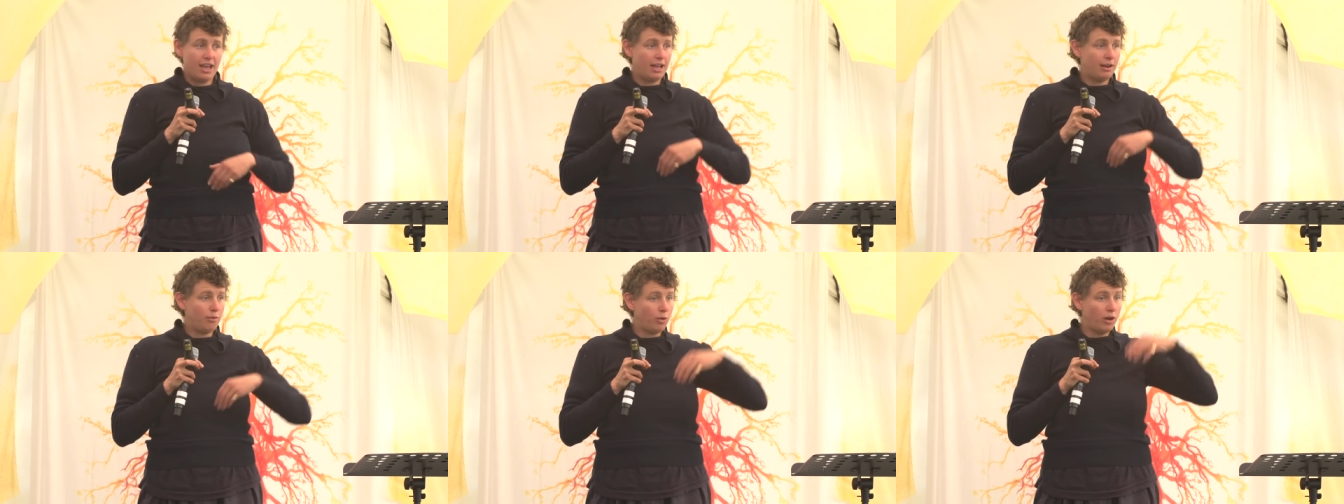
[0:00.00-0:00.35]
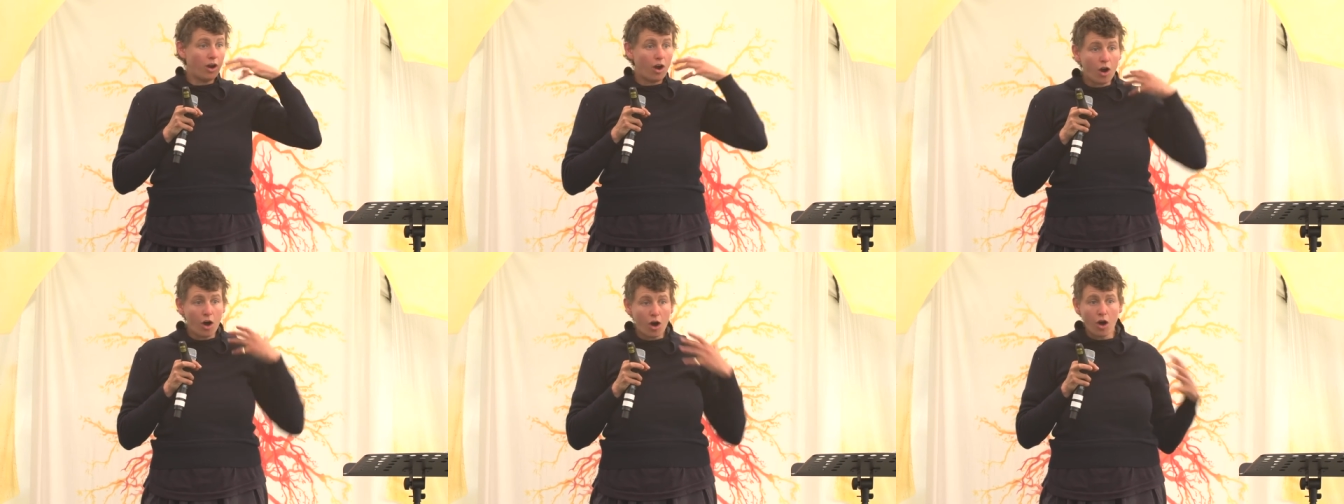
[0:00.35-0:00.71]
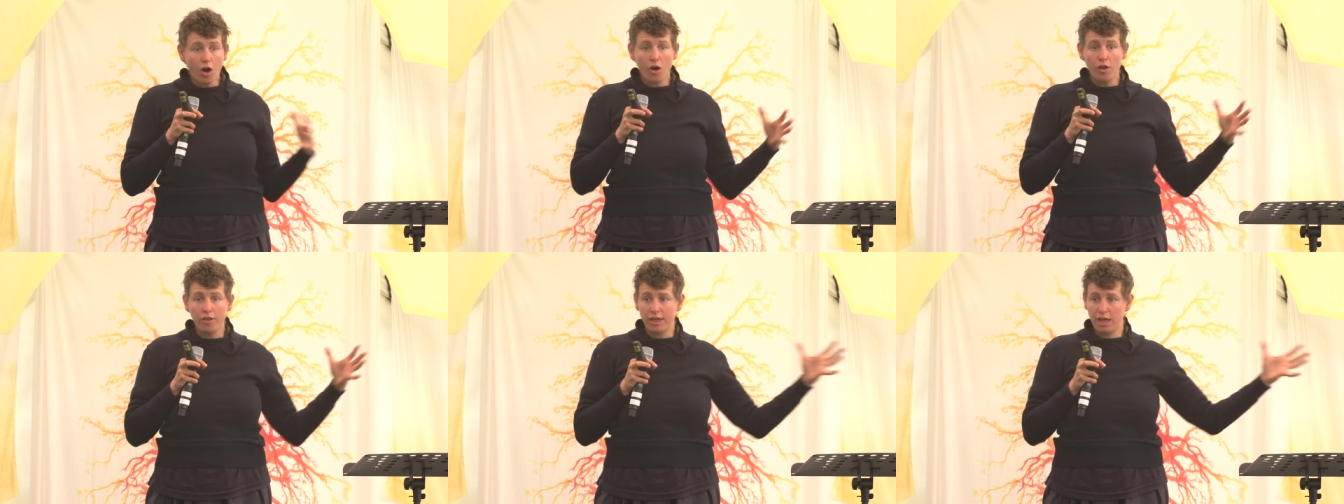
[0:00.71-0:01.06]
And we're
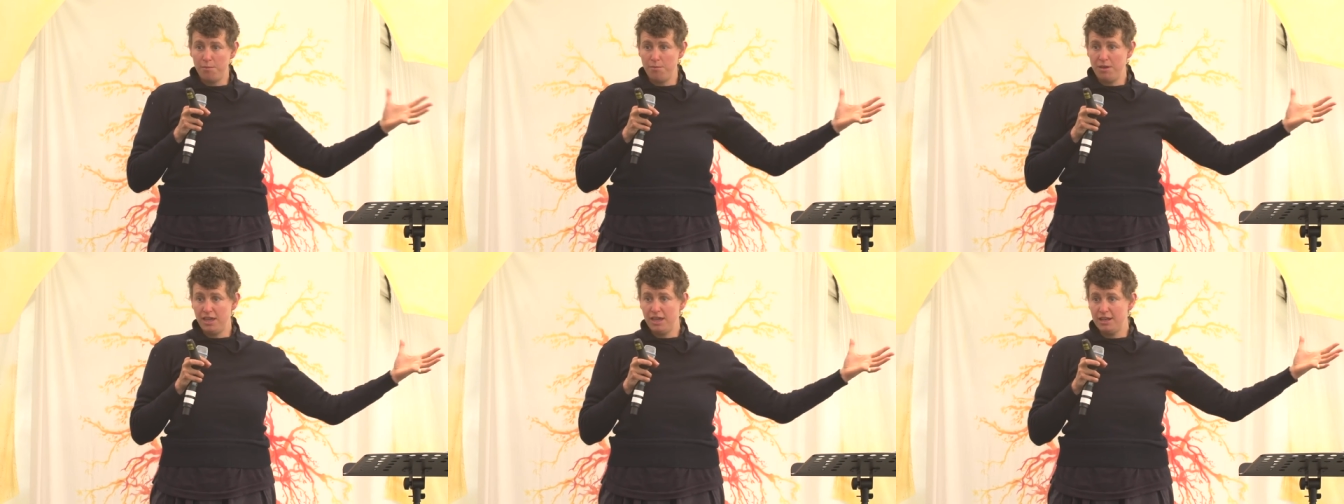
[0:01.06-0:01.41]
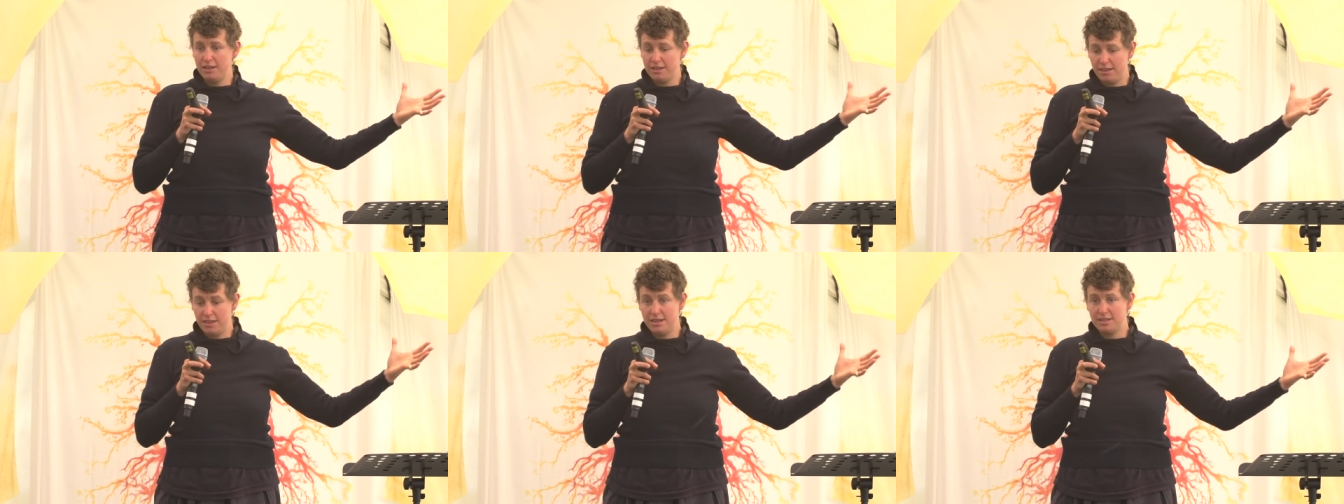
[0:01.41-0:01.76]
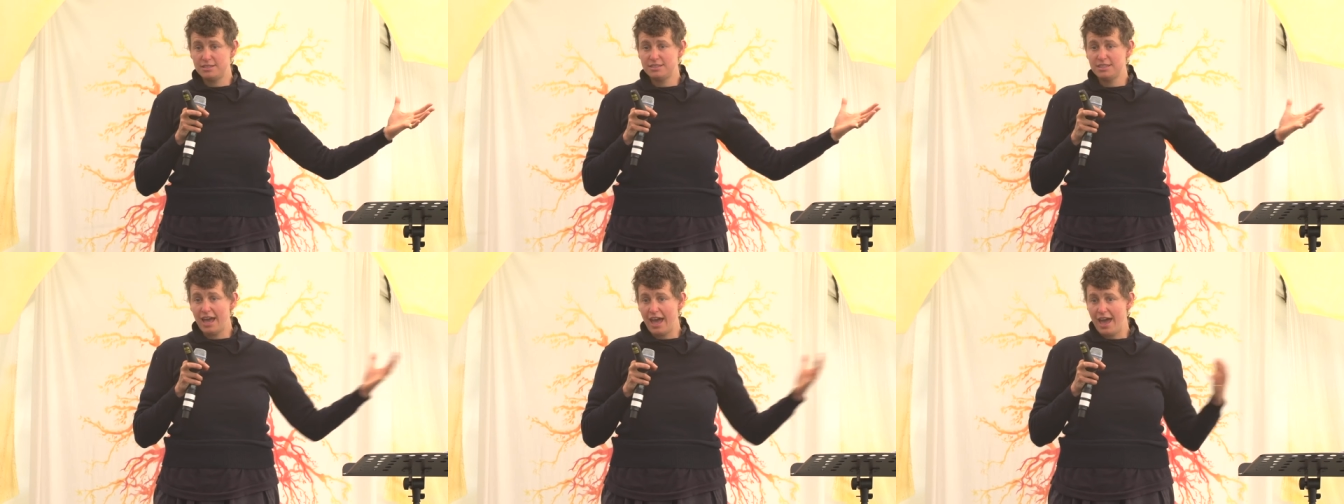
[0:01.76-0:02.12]
all coming into
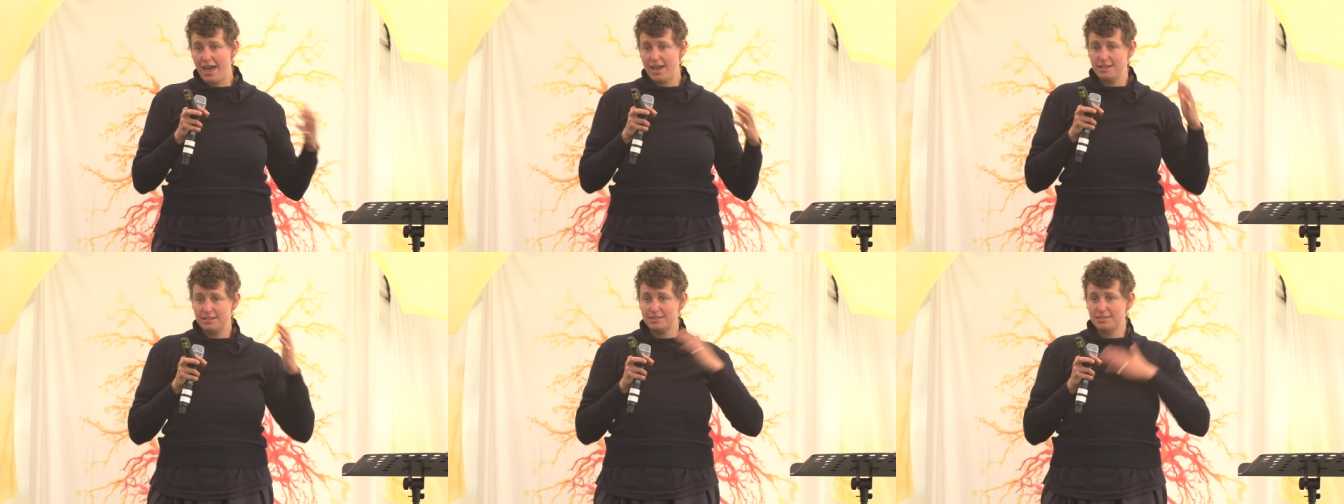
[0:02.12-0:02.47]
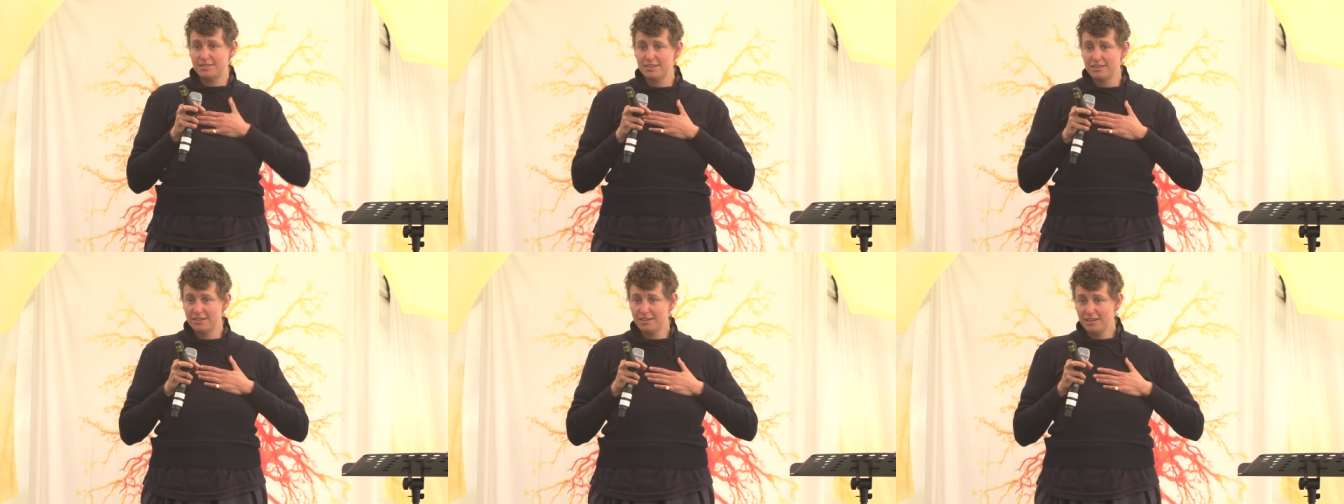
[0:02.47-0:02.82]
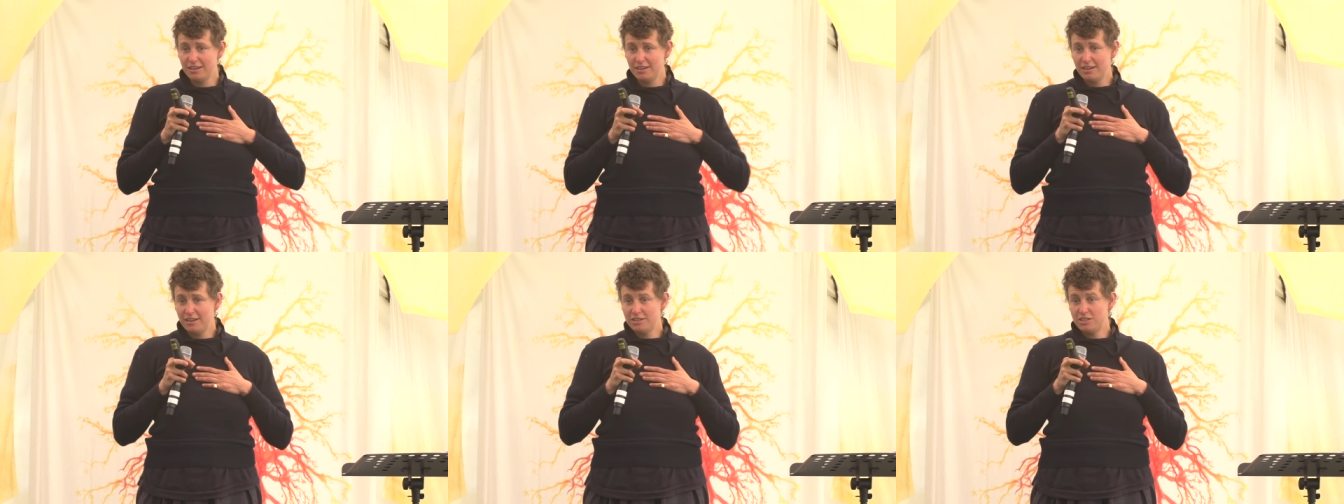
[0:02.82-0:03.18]
this as
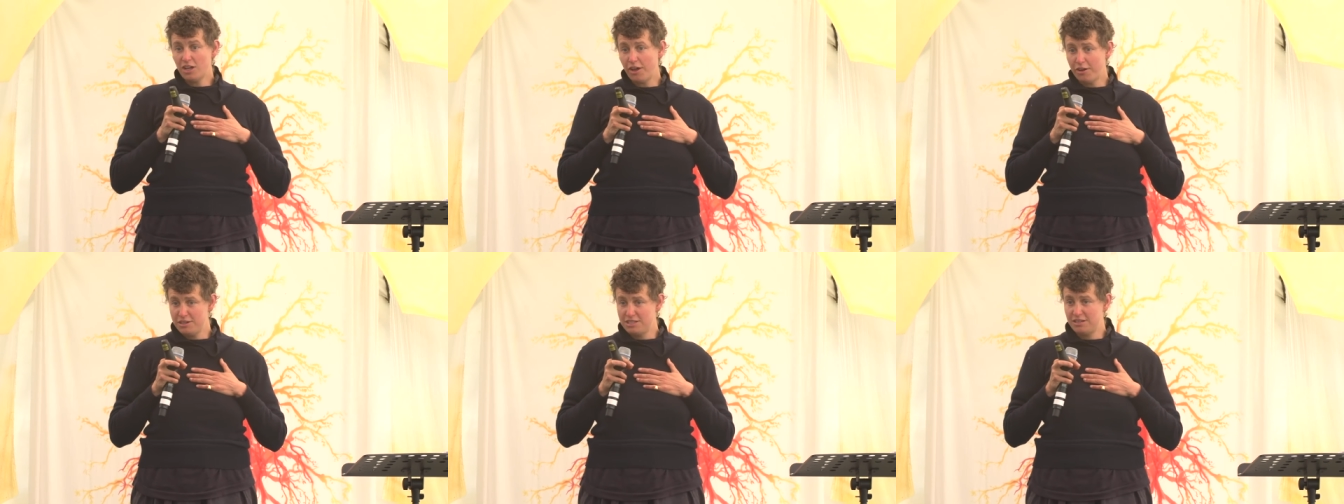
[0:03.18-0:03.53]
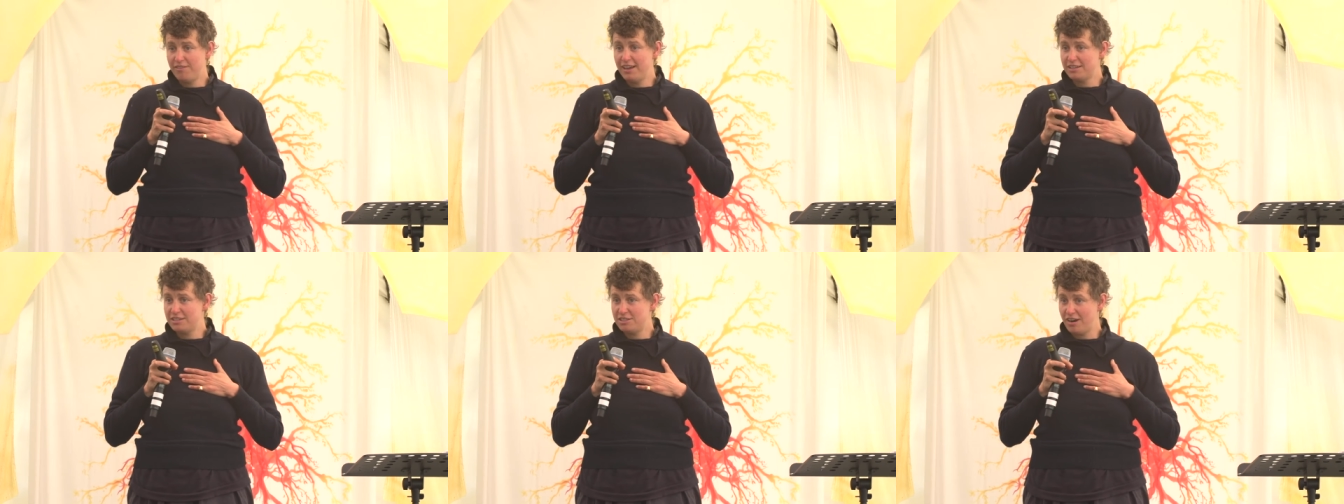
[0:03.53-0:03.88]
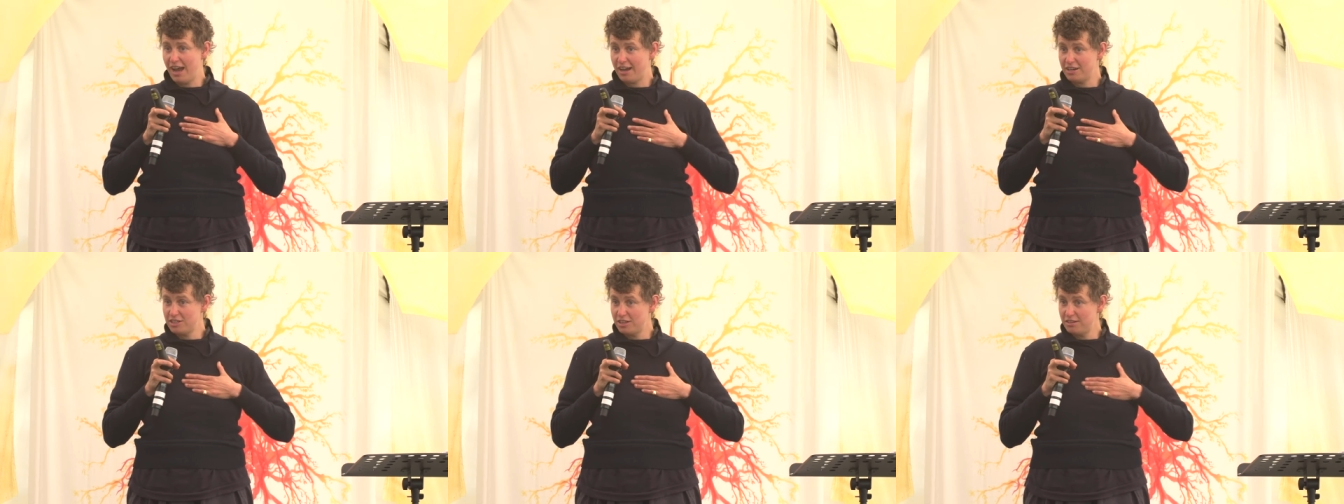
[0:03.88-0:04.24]
daughters of
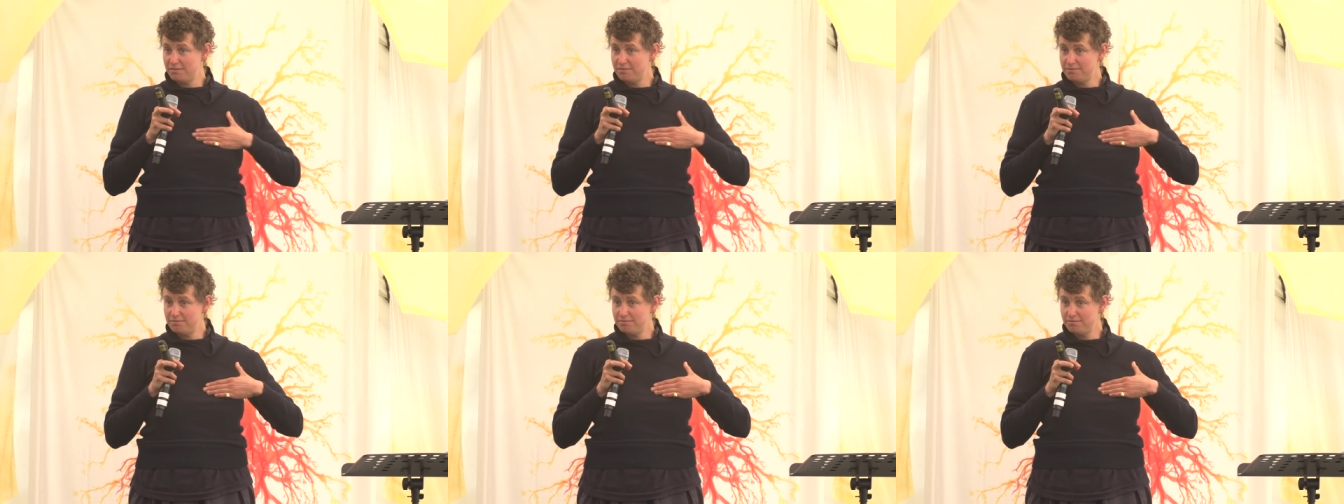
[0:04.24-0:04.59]
extraction